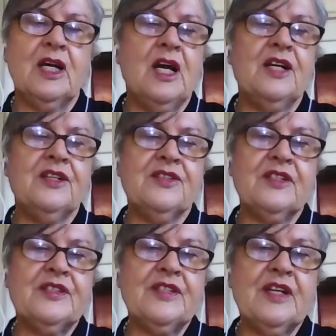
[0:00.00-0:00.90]
As I
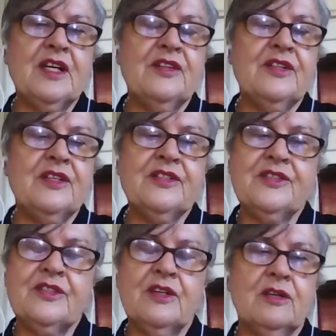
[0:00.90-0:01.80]
say, there's,
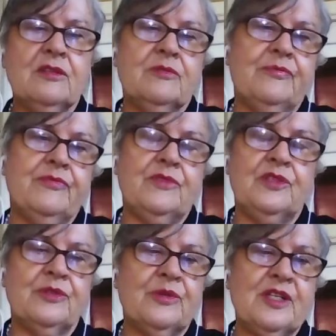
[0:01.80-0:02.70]
you
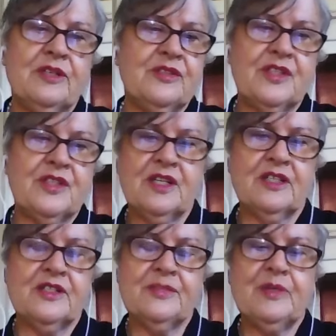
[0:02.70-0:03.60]
know, I don't say
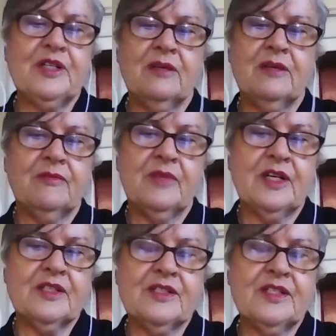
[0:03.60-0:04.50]
this, but
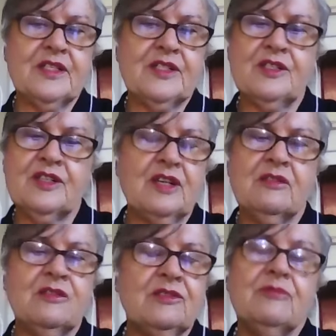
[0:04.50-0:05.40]
access and
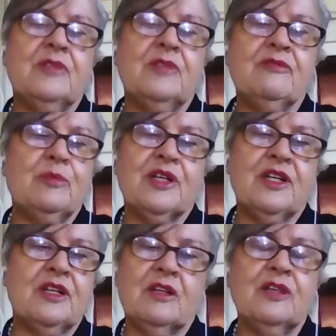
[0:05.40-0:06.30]
everybody,
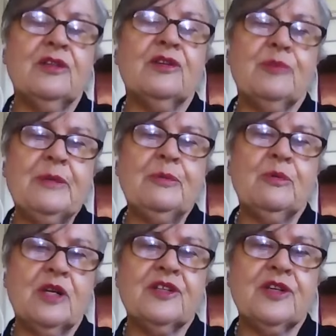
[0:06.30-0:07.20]
a lot of people
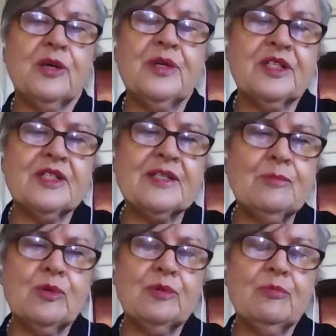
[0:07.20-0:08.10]
are knowing this
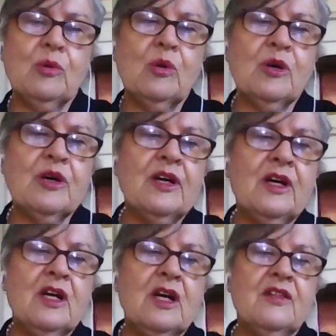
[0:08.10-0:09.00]
more and more,
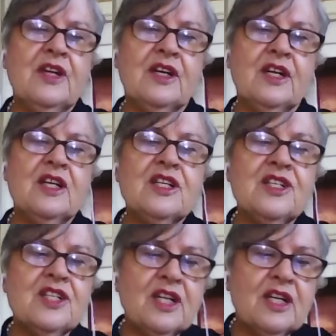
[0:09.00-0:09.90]
that
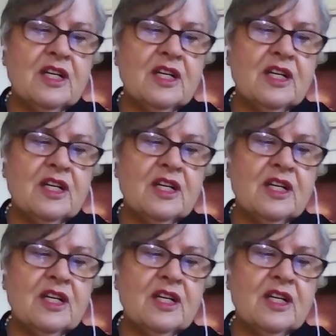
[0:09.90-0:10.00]
energy,